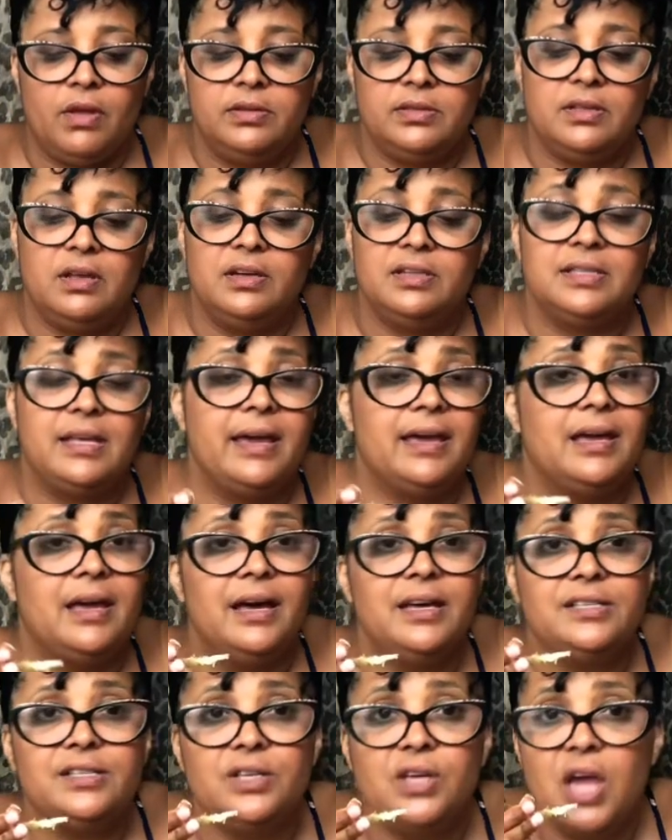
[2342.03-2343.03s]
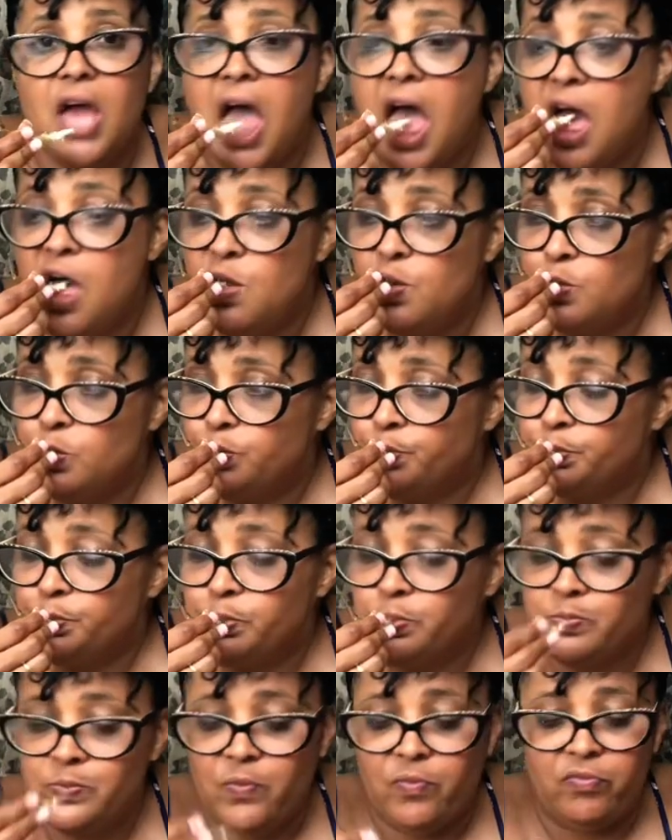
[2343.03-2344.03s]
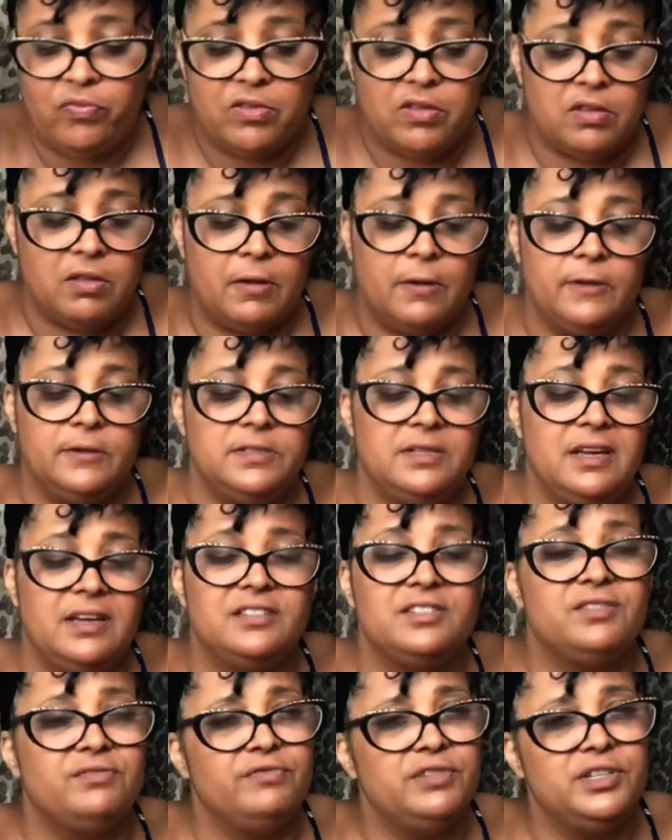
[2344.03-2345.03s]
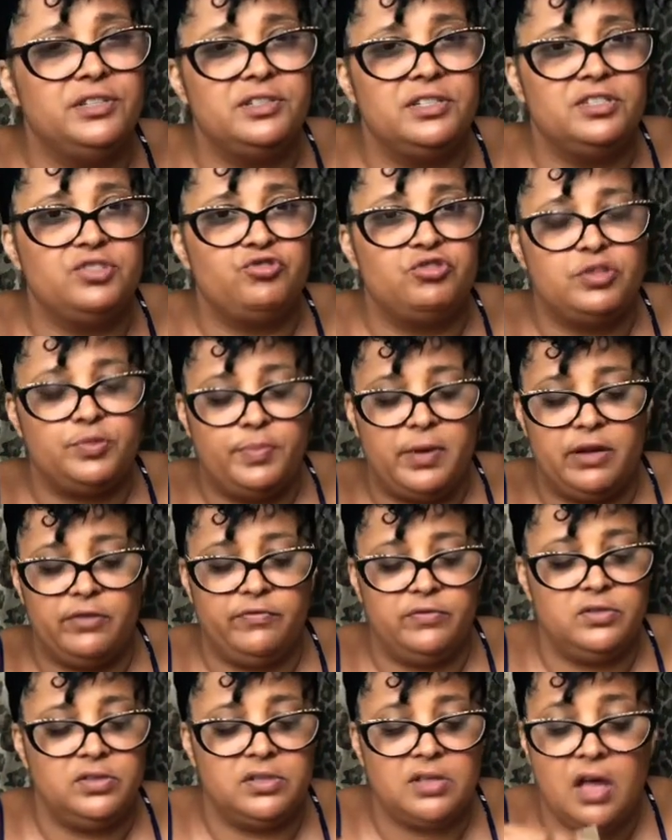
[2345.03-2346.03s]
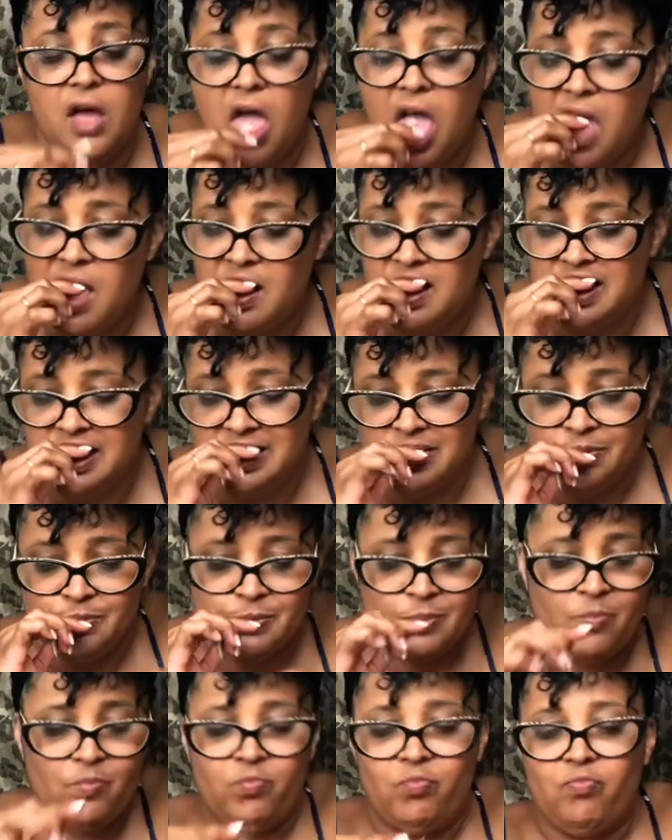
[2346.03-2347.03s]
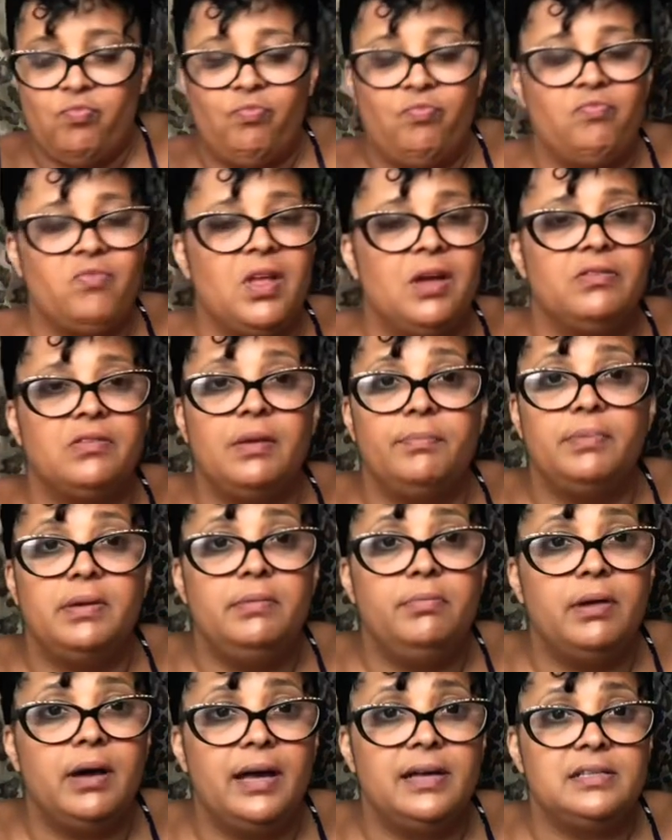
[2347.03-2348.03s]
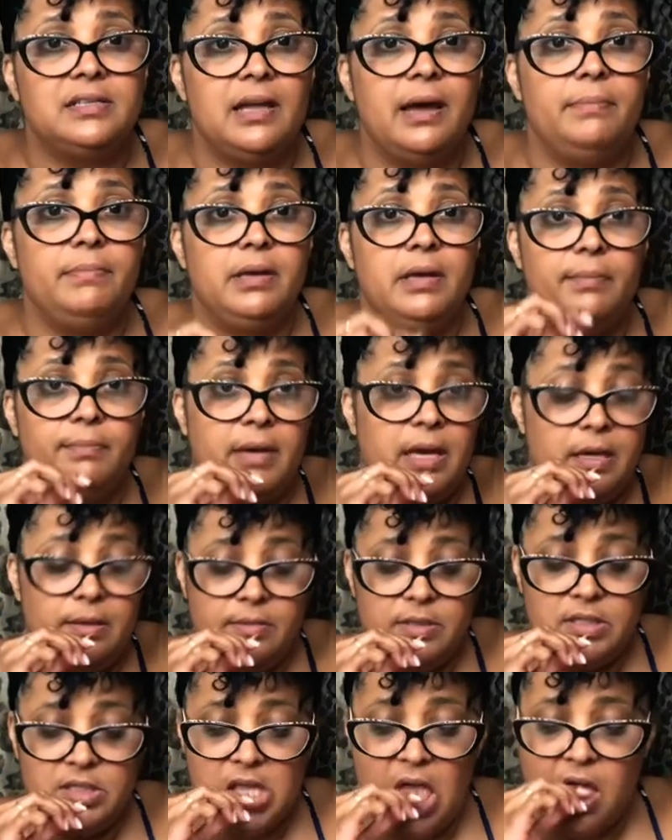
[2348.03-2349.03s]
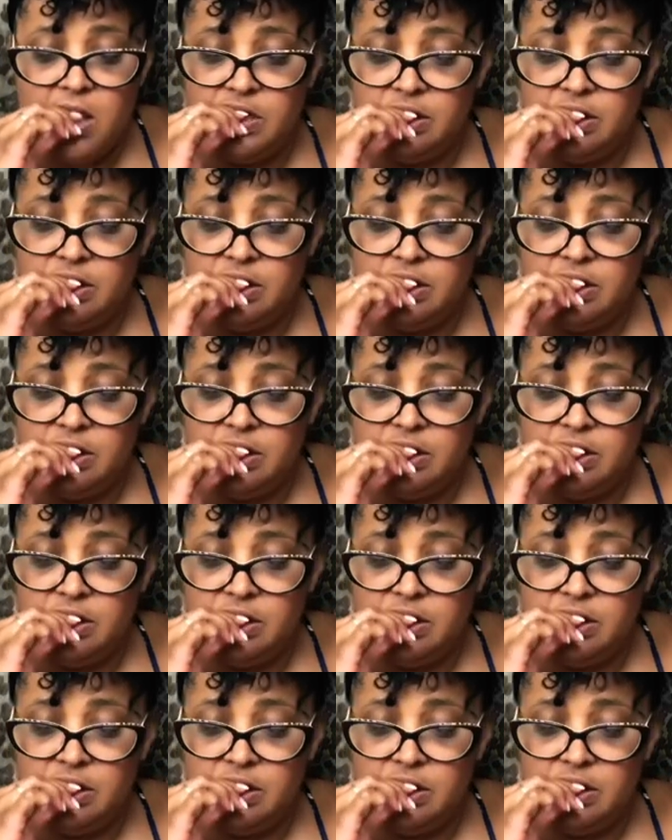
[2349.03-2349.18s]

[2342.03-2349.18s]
as long as I ain't cussing you out, saying some real disrespectful stuff, then people gotta stop being babies.